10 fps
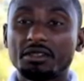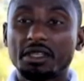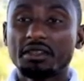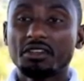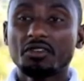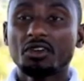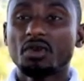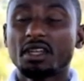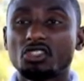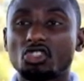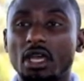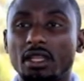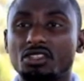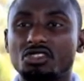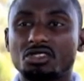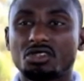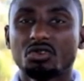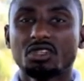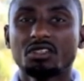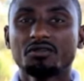then the third one is challenge.
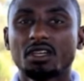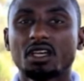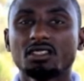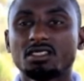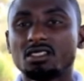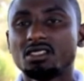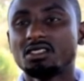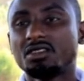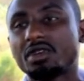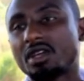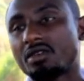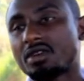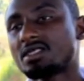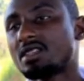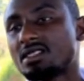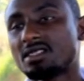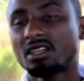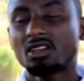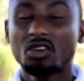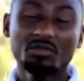The difficulty, the rigorousness
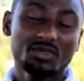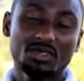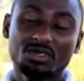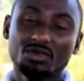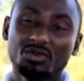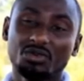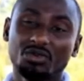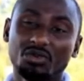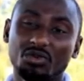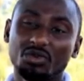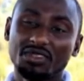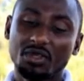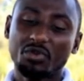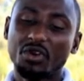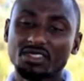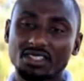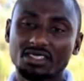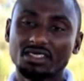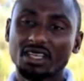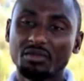that comes with the
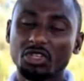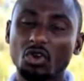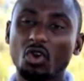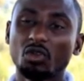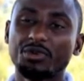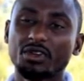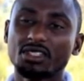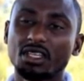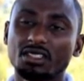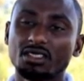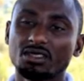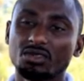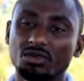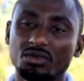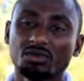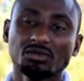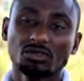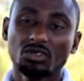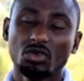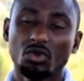process. I mean, the whole process to,
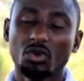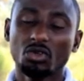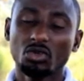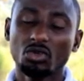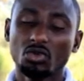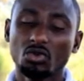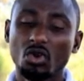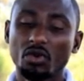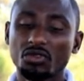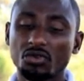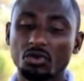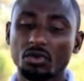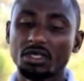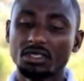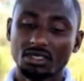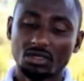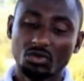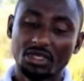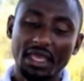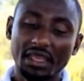you going through it
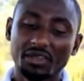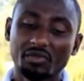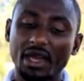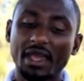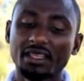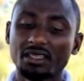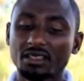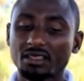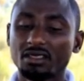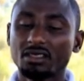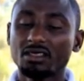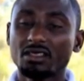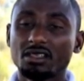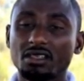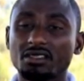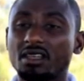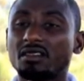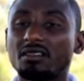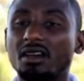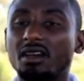with the end in mind is
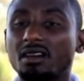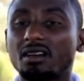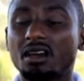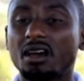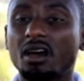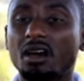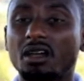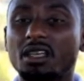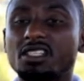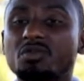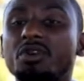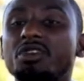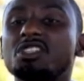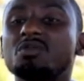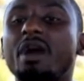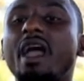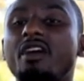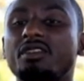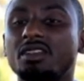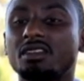another
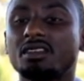inspiration